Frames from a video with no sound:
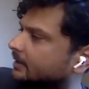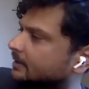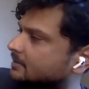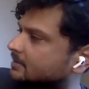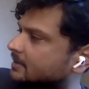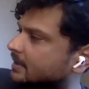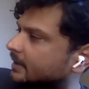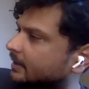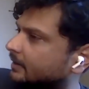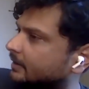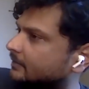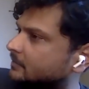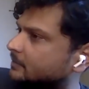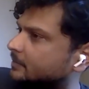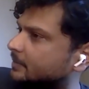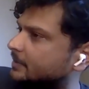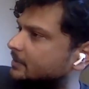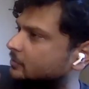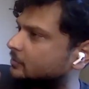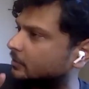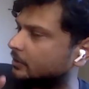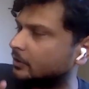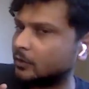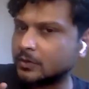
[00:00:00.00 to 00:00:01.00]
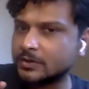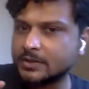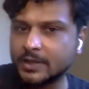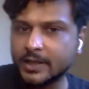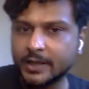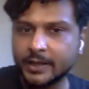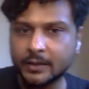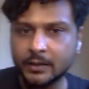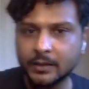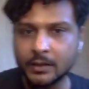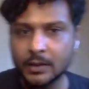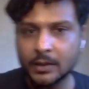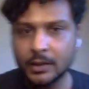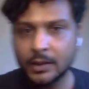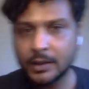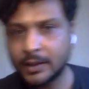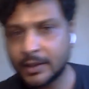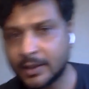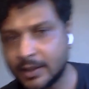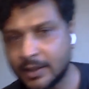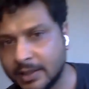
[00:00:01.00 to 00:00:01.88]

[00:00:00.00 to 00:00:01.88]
there is negative space, space so it looks yeah, like yeah.